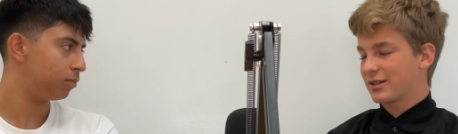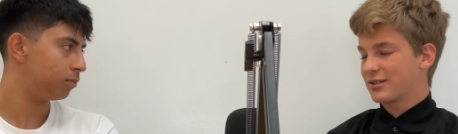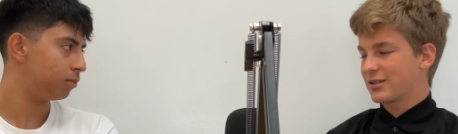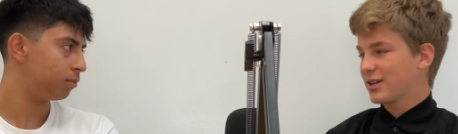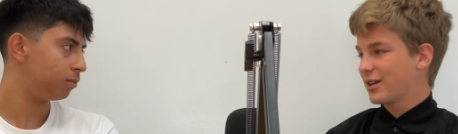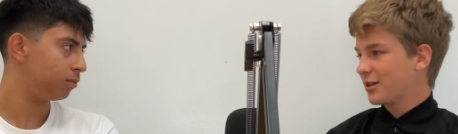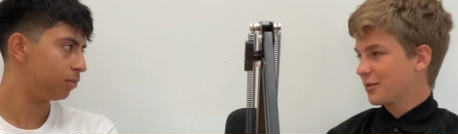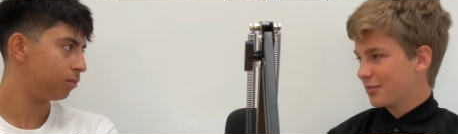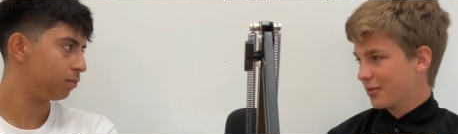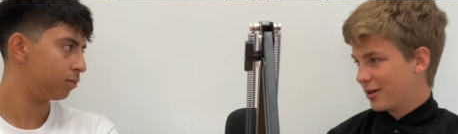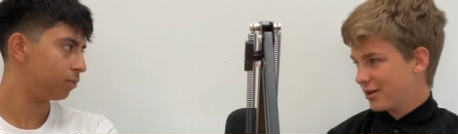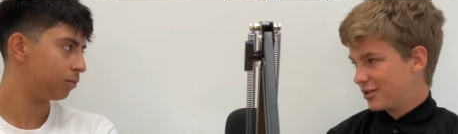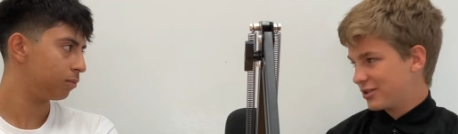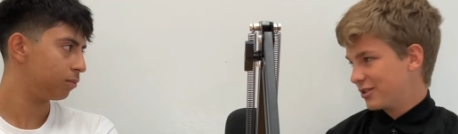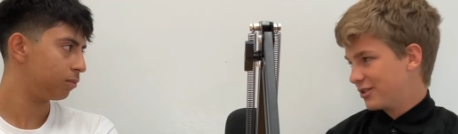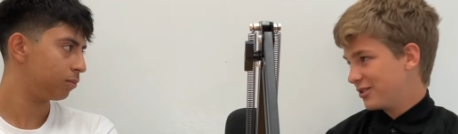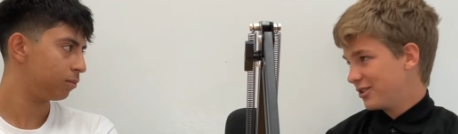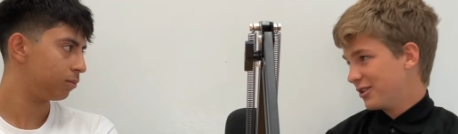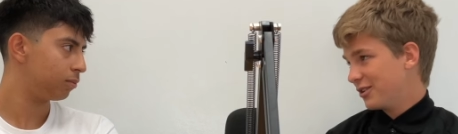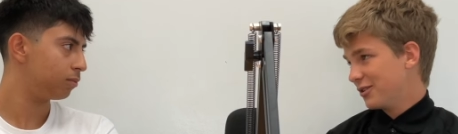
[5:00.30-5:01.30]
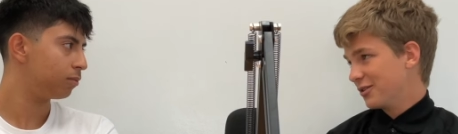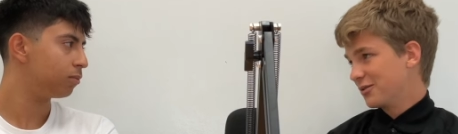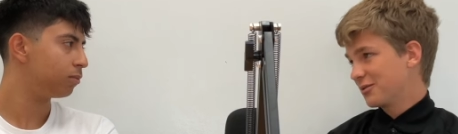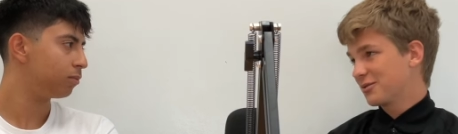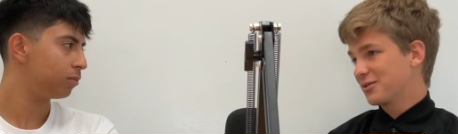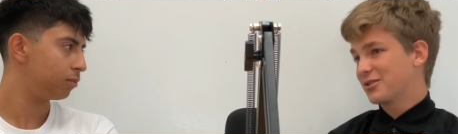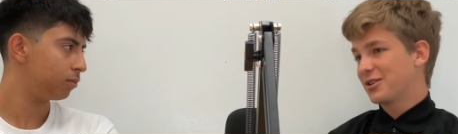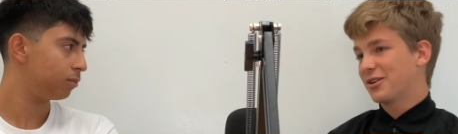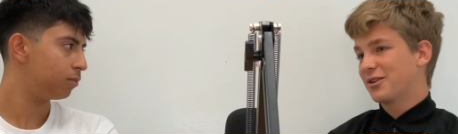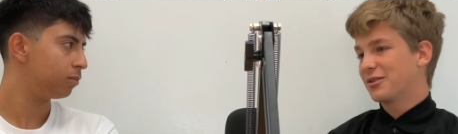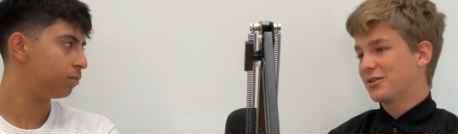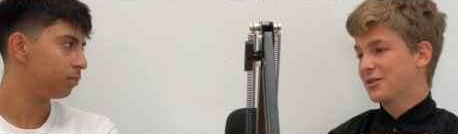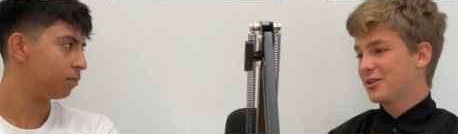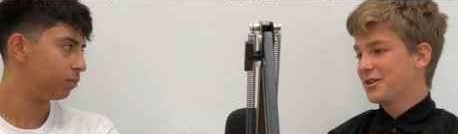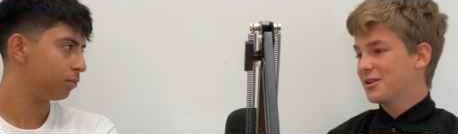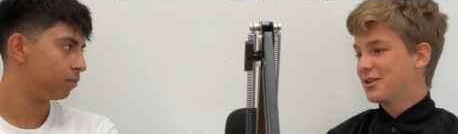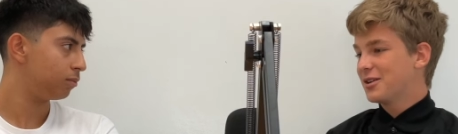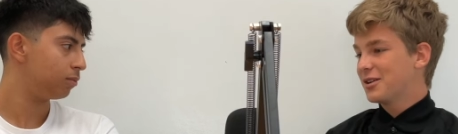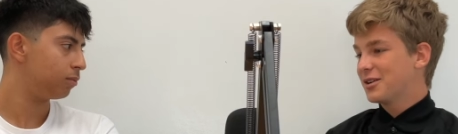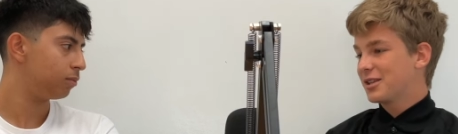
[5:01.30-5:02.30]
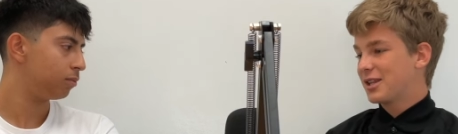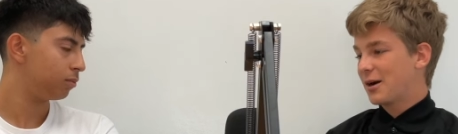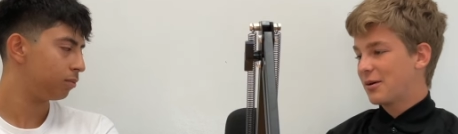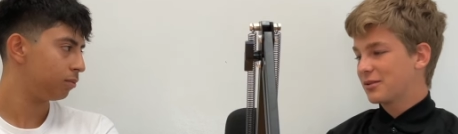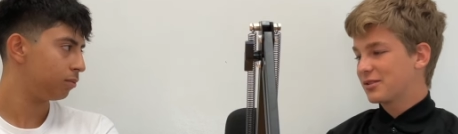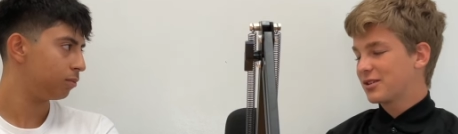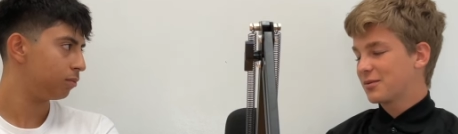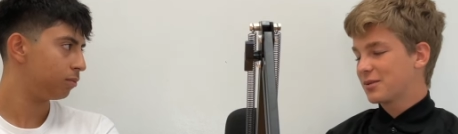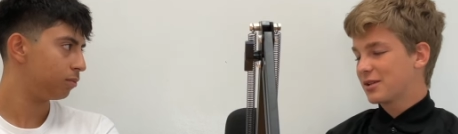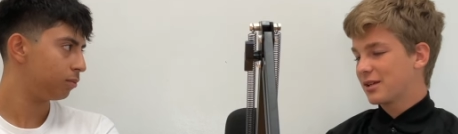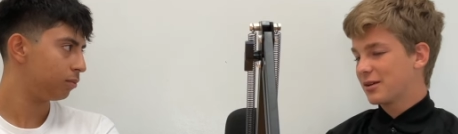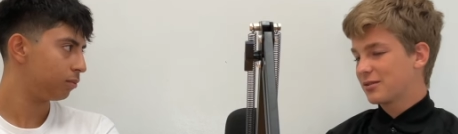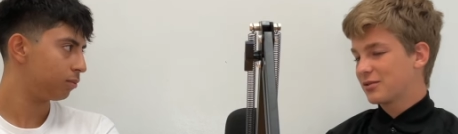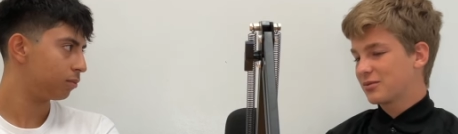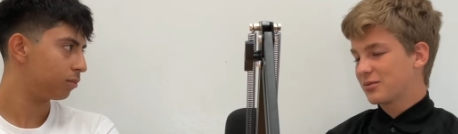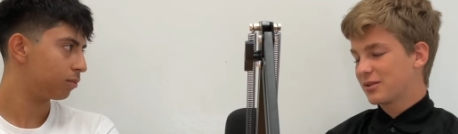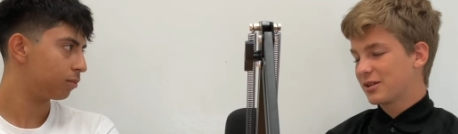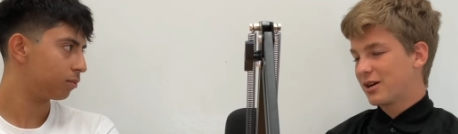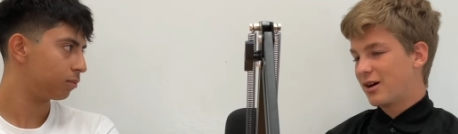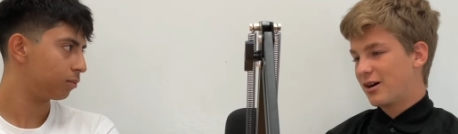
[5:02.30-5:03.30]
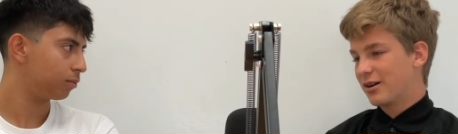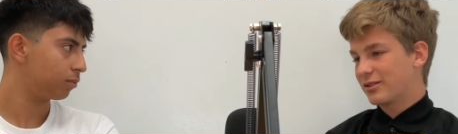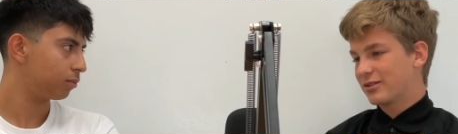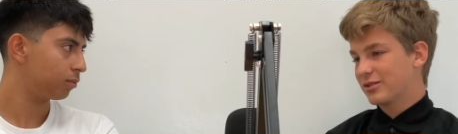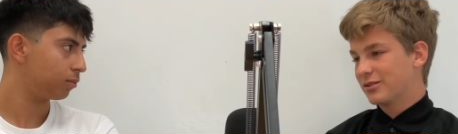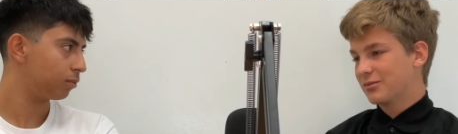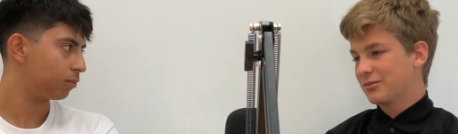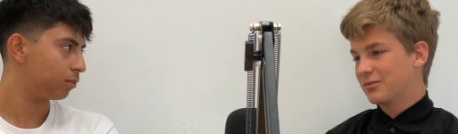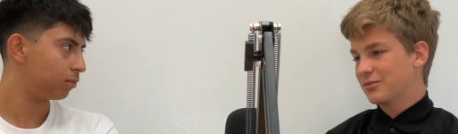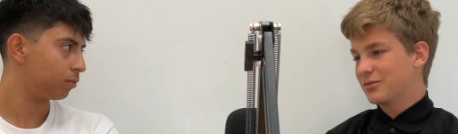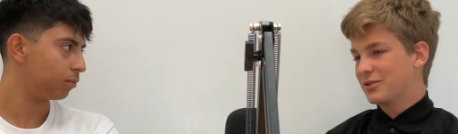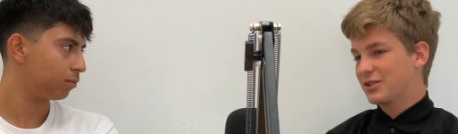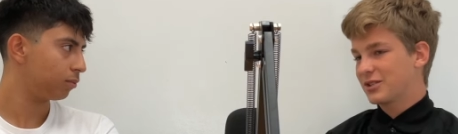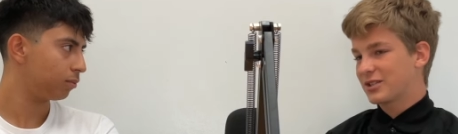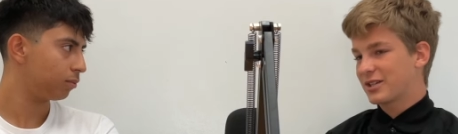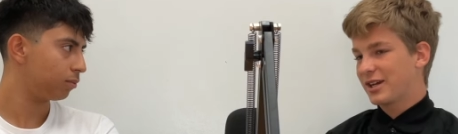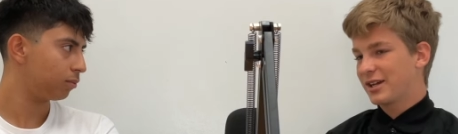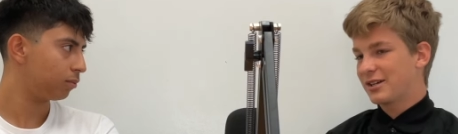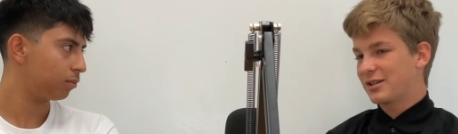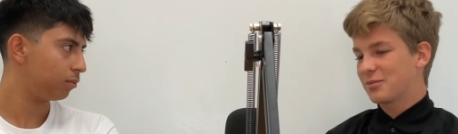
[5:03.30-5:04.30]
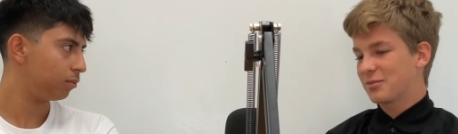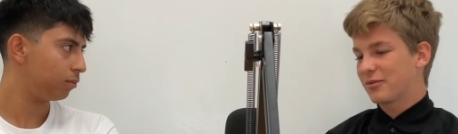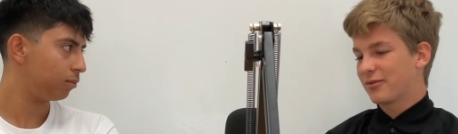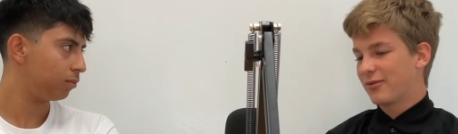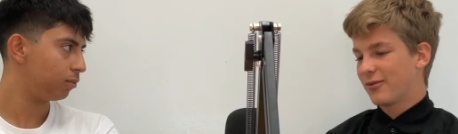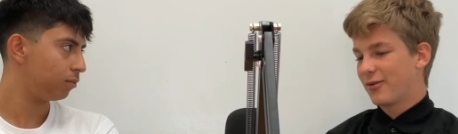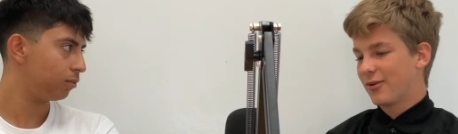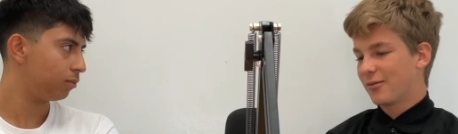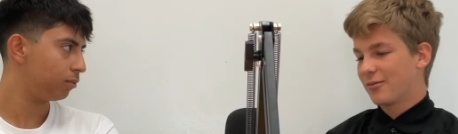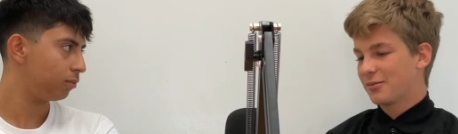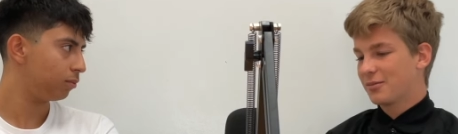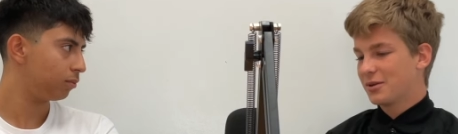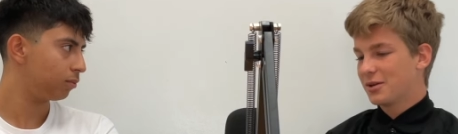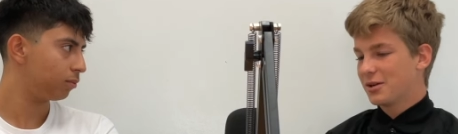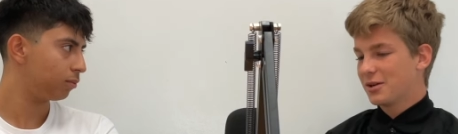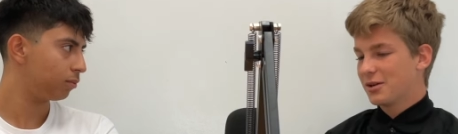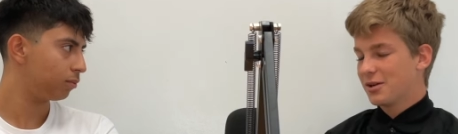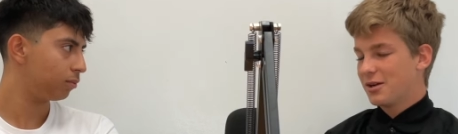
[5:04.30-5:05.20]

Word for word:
Speaker 1: celebration too. So that was something that was really awesome, just getting to perform.